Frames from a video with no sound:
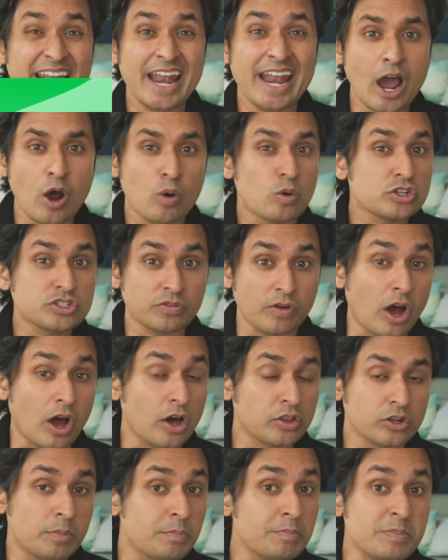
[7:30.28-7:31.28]
hours of
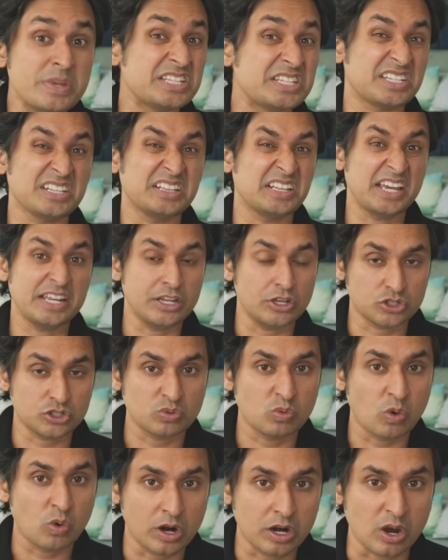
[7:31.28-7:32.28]
other miscellaneous
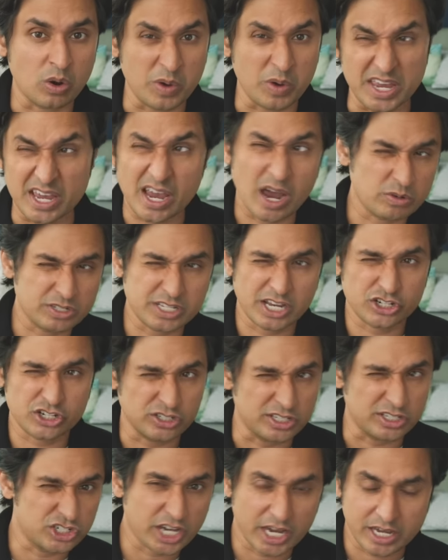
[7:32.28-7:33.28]
work a week. I was
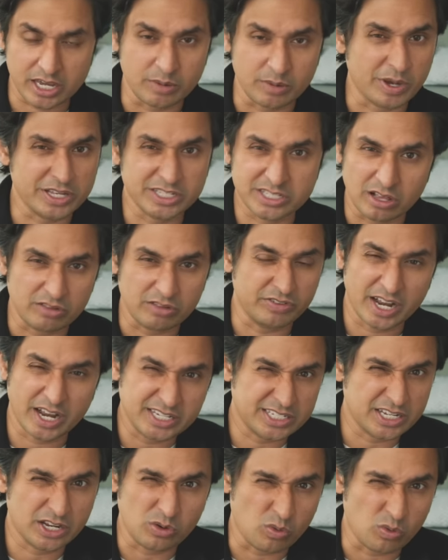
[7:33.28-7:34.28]
actually checking myself and I
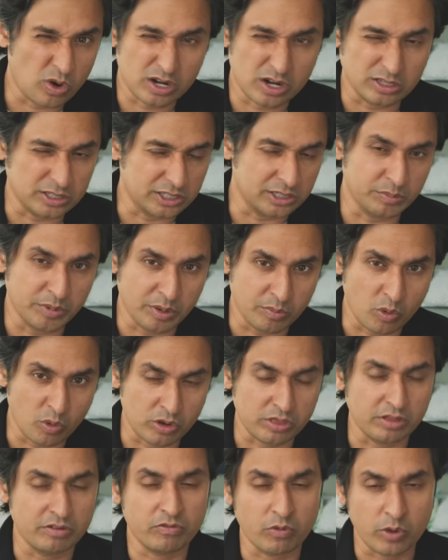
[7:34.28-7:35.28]
tend to work a little bit more
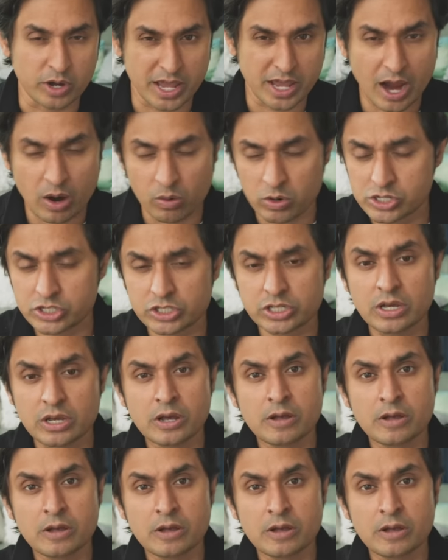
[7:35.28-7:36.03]
than 40 hours.